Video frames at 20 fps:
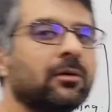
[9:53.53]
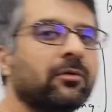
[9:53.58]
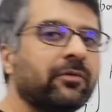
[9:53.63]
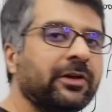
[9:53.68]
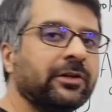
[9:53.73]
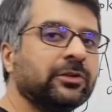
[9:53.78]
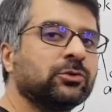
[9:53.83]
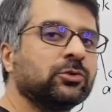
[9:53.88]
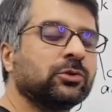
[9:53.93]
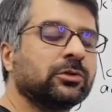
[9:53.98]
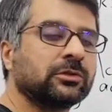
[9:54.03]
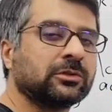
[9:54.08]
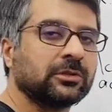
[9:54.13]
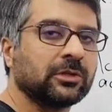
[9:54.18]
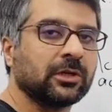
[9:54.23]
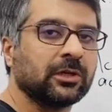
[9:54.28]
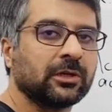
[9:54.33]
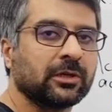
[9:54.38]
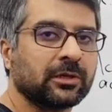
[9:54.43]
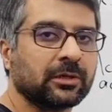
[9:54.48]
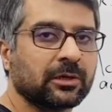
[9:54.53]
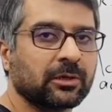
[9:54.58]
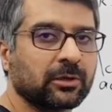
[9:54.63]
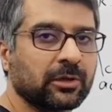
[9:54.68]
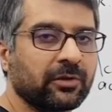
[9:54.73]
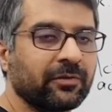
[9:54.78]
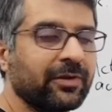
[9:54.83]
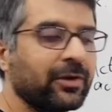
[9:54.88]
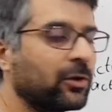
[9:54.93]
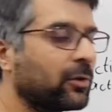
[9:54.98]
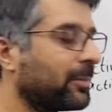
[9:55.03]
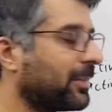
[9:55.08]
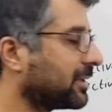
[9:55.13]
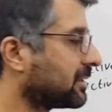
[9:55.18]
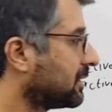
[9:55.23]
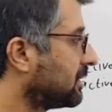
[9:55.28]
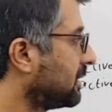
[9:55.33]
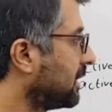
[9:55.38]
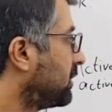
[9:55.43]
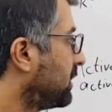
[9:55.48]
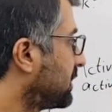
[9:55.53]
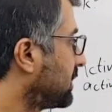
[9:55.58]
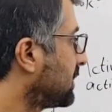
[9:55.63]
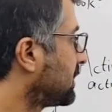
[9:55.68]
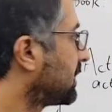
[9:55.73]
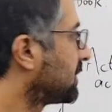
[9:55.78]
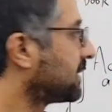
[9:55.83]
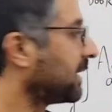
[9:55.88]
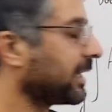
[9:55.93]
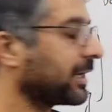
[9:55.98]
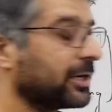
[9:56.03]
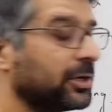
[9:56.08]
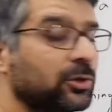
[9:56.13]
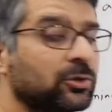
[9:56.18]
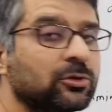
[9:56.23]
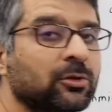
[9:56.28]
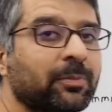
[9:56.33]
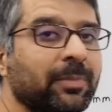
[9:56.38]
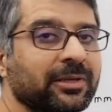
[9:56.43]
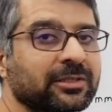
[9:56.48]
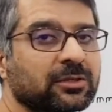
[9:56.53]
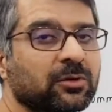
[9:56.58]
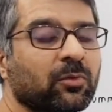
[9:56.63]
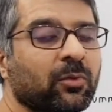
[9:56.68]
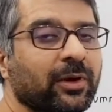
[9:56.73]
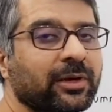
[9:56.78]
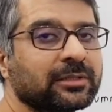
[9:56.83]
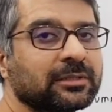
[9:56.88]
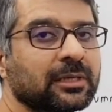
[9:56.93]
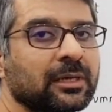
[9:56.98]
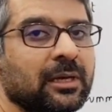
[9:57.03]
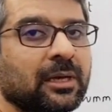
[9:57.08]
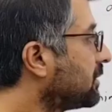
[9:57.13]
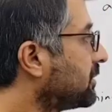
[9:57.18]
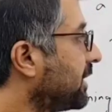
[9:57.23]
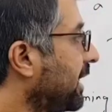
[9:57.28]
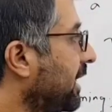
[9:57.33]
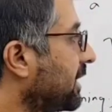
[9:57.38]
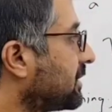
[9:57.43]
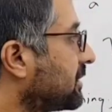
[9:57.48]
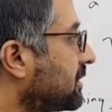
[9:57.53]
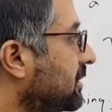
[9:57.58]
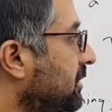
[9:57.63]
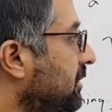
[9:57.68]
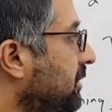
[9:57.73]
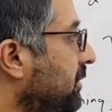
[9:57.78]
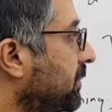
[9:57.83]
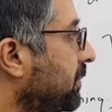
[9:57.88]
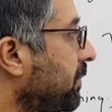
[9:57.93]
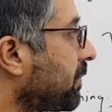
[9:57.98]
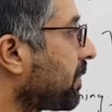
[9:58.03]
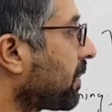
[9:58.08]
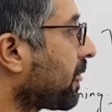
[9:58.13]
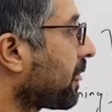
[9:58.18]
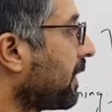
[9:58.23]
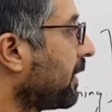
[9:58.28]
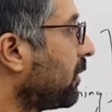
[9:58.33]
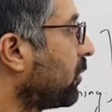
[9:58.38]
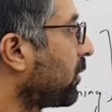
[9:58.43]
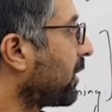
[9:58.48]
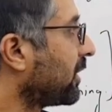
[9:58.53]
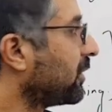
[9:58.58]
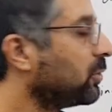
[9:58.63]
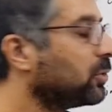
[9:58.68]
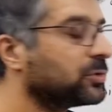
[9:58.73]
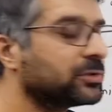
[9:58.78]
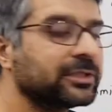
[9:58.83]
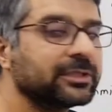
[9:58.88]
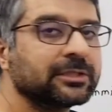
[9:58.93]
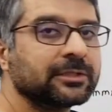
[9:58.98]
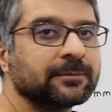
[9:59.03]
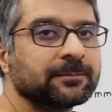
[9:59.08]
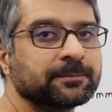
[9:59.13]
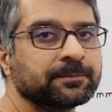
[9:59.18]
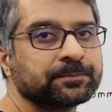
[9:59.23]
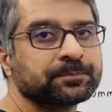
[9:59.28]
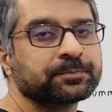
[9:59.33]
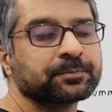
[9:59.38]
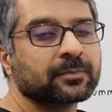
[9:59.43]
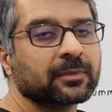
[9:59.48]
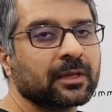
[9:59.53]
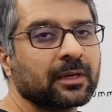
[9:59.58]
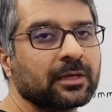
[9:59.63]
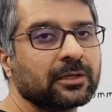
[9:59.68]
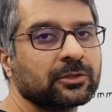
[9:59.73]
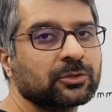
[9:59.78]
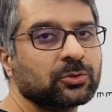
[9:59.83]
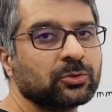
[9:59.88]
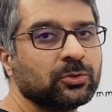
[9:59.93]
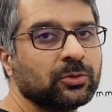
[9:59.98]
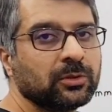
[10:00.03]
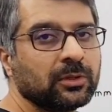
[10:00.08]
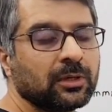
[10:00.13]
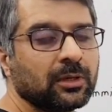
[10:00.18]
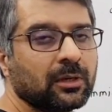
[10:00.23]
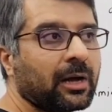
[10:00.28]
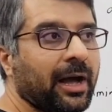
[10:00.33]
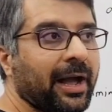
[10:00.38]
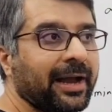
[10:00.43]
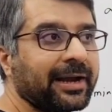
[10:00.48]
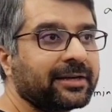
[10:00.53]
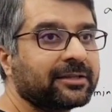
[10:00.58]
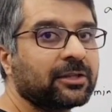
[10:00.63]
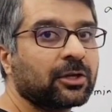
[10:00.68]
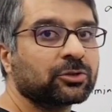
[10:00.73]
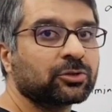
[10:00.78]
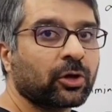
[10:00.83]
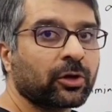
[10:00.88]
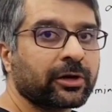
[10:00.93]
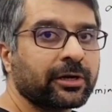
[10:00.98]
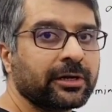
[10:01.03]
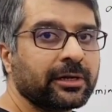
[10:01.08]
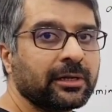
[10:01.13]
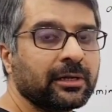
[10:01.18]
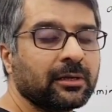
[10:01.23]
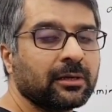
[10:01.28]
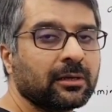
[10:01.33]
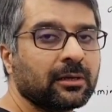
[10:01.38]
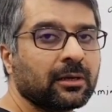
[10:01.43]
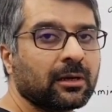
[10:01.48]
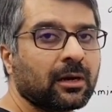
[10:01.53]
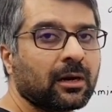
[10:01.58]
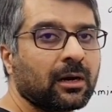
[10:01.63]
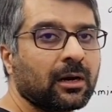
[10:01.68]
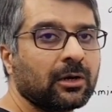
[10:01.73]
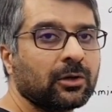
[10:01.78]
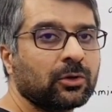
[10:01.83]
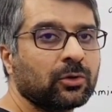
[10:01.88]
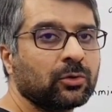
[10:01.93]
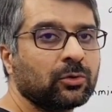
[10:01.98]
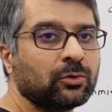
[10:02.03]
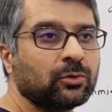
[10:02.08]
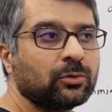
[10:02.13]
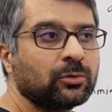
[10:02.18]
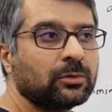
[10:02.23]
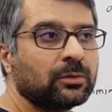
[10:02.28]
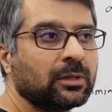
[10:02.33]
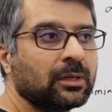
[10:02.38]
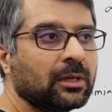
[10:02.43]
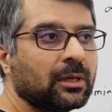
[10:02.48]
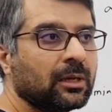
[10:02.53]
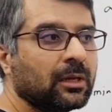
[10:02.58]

way to convey your message, and this is the second use of passive voice that you can use it to hide the authority or to